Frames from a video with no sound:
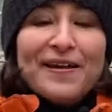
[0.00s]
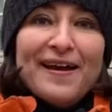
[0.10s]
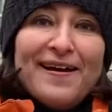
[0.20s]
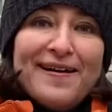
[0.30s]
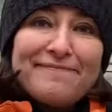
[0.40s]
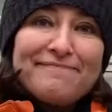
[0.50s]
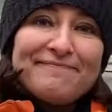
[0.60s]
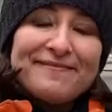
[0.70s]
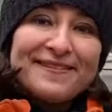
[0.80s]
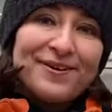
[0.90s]

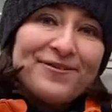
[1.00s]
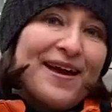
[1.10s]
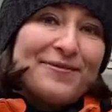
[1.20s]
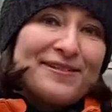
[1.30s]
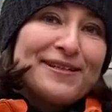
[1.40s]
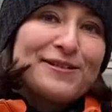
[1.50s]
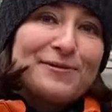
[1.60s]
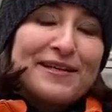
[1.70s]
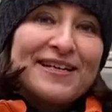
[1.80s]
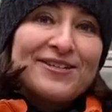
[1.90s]
So that was an
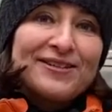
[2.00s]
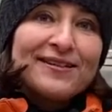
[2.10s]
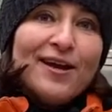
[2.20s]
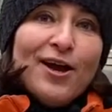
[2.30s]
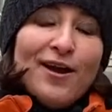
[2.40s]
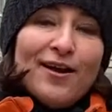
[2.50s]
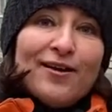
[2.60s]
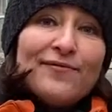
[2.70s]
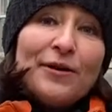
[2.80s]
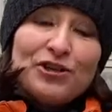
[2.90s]
explanation.
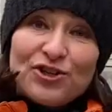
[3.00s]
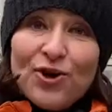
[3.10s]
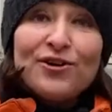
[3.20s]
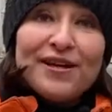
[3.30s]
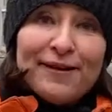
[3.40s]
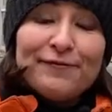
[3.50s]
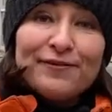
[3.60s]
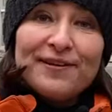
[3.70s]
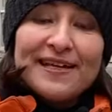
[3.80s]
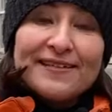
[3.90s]
Very short
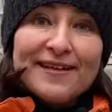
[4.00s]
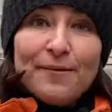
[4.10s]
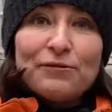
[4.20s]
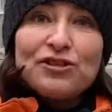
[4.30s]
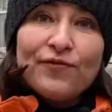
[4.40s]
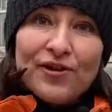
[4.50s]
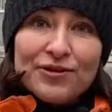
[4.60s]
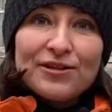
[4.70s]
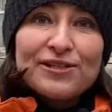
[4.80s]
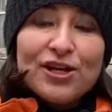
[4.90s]
after they established
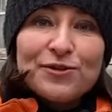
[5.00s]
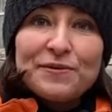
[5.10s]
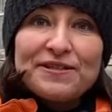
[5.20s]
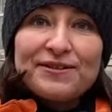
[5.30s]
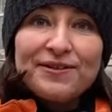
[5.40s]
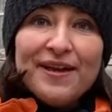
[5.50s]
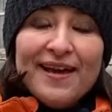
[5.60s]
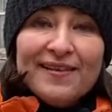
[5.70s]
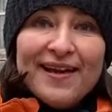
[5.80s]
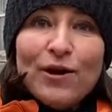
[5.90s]
Frederiks Hospital,
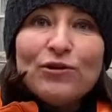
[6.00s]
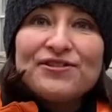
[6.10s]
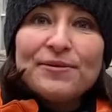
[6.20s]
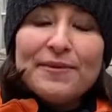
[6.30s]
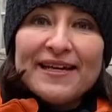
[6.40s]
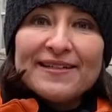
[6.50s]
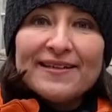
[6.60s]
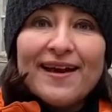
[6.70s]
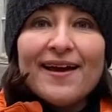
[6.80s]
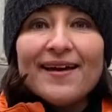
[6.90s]
they also
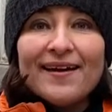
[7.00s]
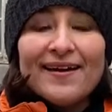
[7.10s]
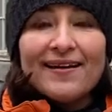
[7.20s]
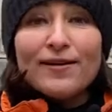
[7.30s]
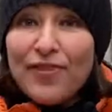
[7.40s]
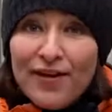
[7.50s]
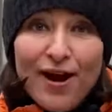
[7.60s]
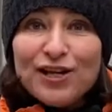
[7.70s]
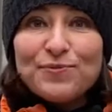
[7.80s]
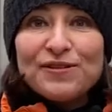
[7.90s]
made
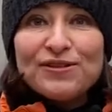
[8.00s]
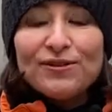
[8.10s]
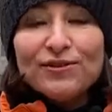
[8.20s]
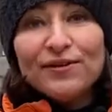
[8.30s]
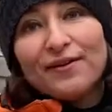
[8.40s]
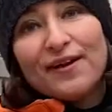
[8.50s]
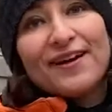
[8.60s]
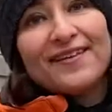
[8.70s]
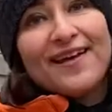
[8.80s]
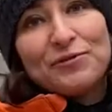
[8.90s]
another hospital
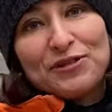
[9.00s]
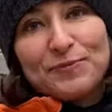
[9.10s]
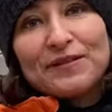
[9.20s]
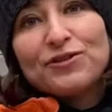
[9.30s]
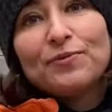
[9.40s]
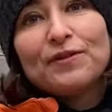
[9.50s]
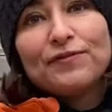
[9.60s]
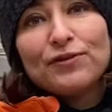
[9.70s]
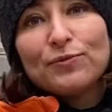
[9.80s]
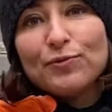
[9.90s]
that was meant to
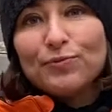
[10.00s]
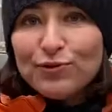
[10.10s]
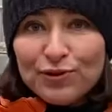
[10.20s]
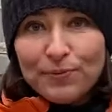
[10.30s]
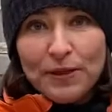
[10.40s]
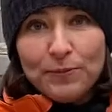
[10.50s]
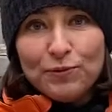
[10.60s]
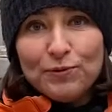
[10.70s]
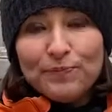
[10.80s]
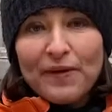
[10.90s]
be for the more poor
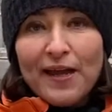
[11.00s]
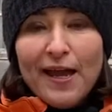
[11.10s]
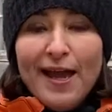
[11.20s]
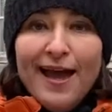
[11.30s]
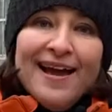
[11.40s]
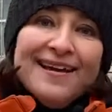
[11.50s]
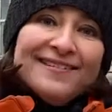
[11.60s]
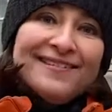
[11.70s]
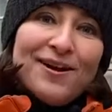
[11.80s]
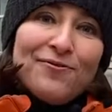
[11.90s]
people.
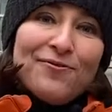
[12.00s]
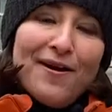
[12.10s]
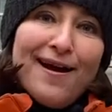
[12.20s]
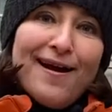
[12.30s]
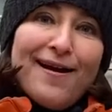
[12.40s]
So